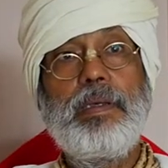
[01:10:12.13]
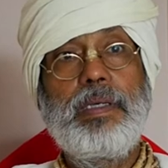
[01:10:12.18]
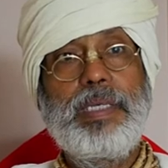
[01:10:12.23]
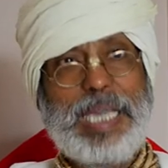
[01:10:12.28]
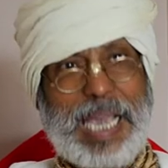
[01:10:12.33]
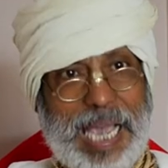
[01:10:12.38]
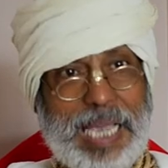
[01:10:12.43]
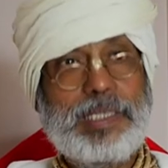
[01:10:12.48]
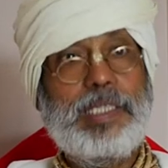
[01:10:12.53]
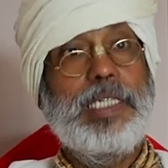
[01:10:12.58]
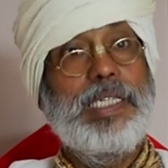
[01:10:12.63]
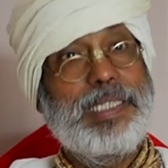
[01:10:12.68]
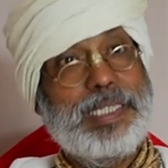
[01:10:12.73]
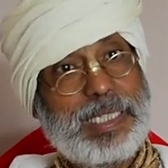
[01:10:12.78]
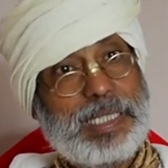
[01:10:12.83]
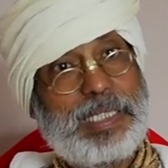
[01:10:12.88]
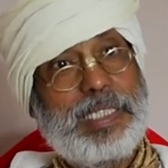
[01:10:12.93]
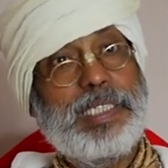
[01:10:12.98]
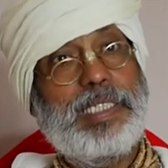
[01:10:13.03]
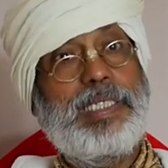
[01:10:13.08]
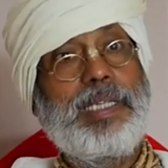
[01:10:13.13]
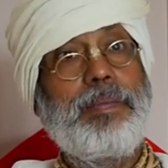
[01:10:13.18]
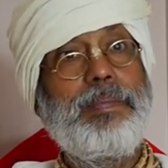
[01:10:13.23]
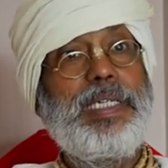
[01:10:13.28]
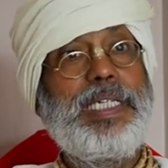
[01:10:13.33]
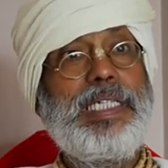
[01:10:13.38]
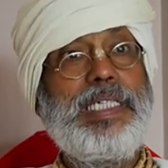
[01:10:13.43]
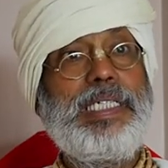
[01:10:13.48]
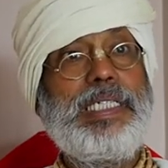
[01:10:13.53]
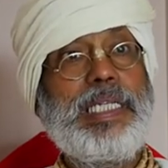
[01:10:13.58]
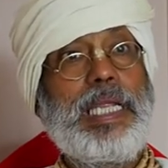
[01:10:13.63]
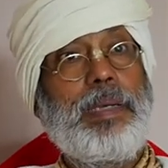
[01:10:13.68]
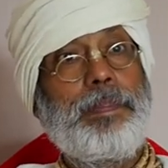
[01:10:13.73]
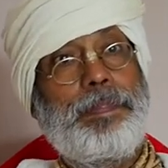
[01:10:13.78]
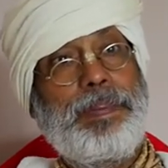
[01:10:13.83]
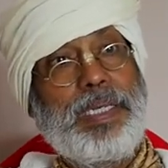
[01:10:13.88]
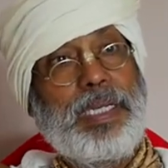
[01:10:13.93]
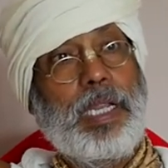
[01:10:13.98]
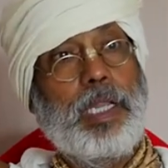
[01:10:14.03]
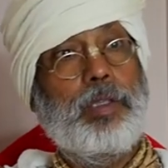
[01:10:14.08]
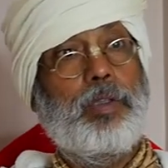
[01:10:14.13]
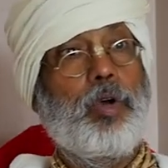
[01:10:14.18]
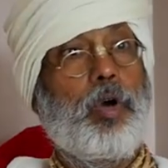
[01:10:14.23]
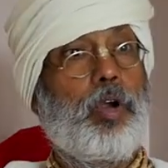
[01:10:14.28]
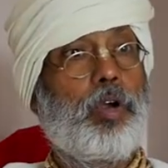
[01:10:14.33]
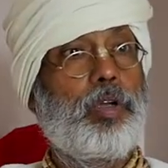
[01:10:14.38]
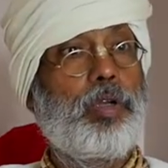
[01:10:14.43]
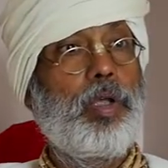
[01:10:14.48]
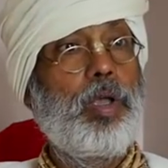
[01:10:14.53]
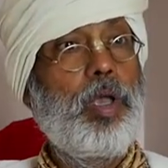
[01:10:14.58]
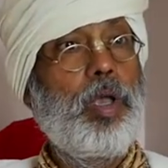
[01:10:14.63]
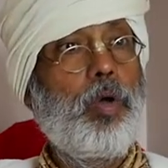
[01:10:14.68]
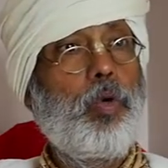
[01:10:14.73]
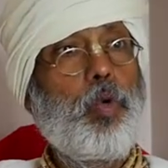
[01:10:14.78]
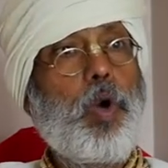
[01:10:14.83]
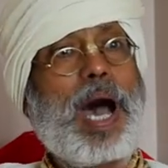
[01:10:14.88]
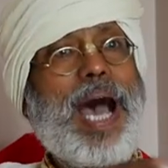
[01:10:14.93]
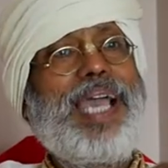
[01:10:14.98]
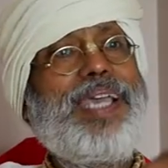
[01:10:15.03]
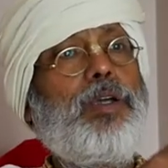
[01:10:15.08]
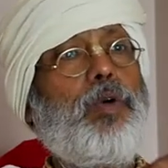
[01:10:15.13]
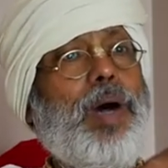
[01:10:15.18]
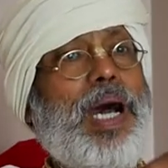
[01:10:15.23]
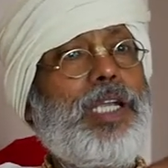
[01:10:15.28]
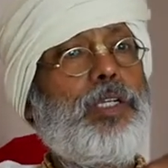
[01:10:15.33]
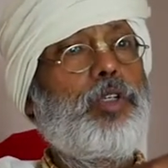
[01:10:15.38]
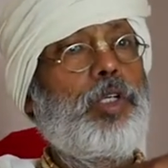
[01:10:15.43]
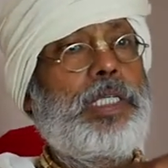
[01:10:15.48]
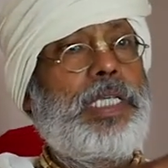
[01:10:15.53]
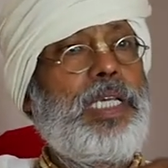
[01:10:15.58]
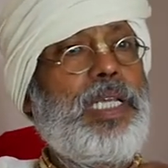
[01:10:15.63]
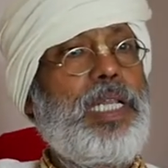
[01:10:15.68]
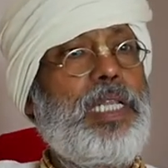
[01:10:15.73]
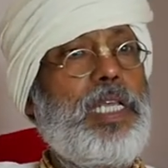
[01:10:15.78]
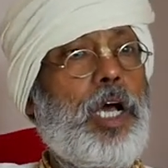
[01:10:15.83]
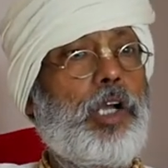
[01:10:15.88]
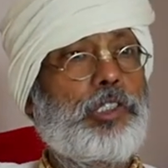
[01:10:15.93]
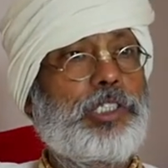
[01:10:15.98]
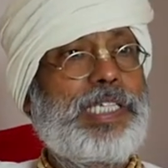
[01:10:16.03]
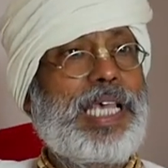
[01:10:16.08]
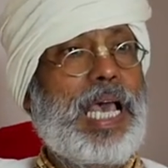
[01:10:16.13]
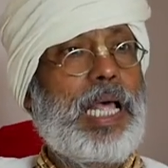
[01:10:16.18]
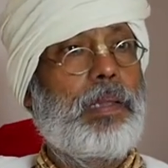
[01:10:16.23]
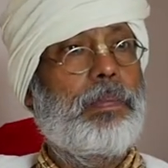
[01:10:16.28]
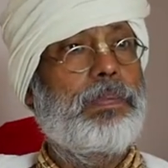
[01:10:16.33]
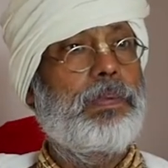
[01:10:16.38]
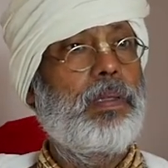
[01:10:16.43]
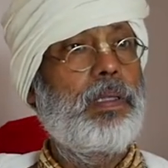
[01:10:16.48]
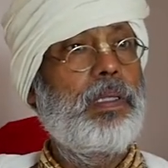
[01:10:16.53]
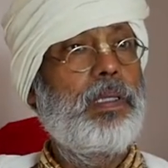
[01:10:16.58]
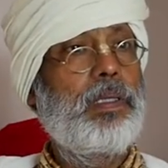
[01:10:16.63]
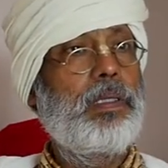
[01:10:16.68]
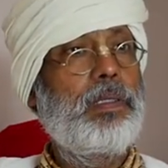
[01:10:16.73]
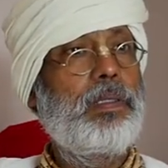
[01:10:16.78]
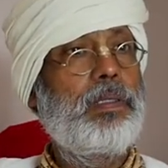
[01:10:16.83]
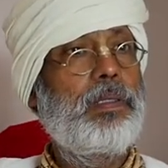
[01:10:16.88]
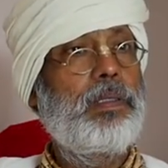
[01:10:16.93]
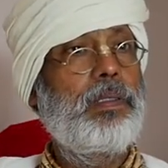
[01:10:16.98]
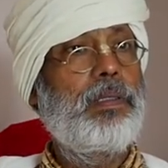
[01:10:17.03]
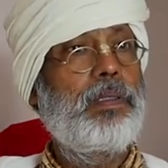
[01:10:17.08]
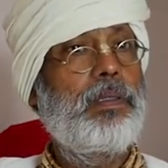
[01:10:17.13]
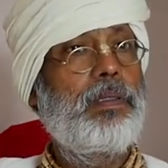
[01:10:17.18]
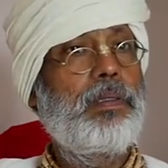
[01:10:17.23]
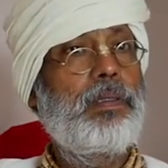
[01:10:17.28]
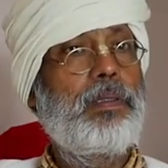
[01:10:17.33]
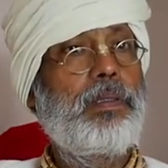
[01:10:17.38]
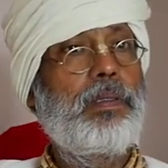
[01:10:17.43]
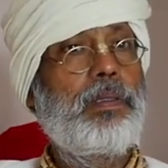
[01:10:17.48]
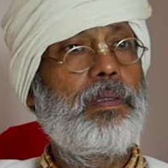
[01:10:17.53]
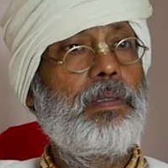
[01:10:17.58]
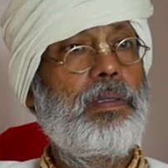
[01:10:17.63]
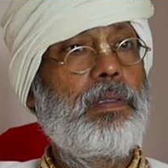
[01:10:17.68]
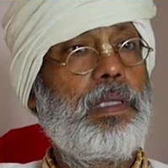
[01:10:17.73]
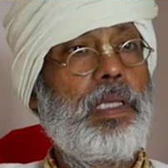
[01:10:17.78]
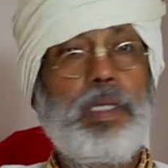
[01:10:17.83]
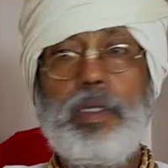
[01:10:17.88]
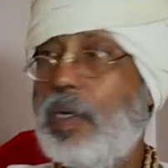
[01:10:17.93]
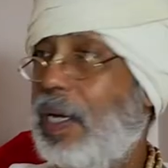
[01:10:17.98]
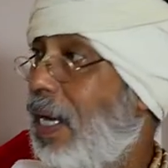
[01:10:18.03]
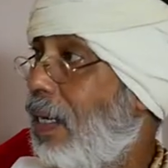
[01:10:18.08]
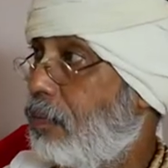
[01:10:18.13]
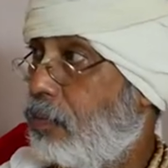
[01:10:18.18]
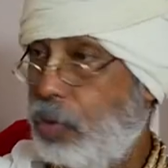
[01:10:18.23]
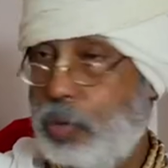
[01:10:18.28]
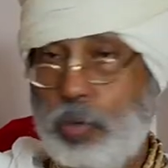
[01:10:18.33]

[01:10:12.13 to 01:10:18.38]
Yes, it is a system in Indian penal code. Why you want to kill yourself? And you have